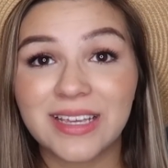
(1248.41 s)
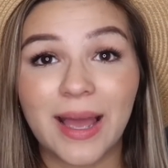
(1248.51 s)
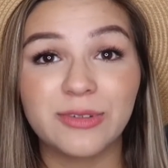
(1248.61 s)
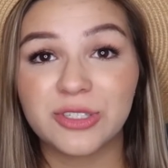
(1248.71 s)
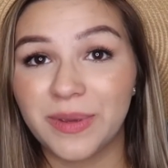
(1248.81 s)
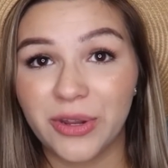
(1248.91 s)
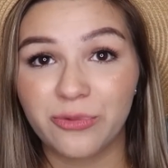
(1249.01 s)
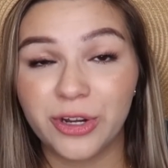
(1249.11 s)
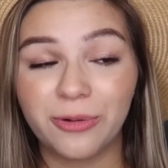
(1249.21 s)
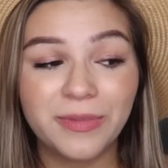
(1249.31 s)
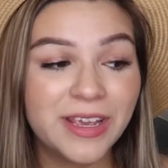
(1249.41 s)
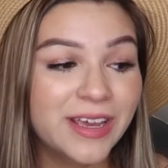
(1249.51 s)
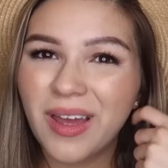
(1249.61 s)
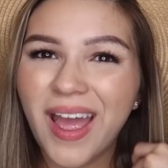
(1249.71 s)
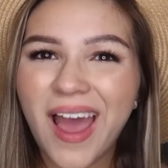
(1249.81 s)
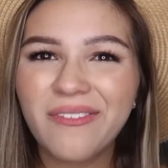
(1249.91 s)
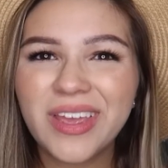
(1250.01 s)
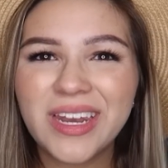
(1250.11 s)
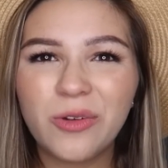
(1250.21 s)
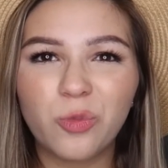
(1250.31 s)
I'm just being real. I'm not
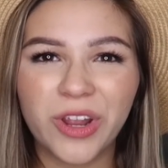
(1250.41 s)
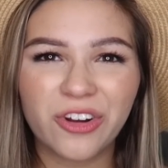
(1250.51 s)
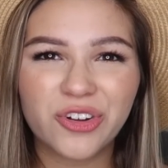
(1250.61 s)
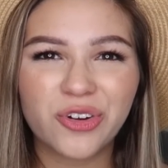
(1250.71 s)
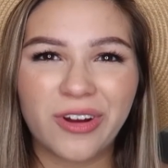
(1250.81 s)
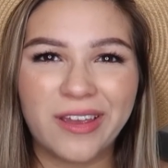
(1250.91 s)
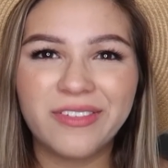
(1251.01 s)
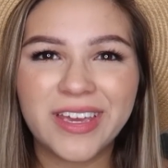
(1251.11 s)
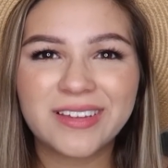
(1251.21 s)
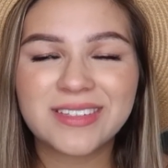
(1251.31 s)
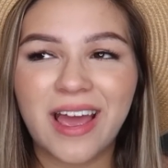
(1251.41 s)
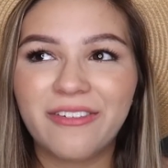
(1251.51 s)
having any weird cravings.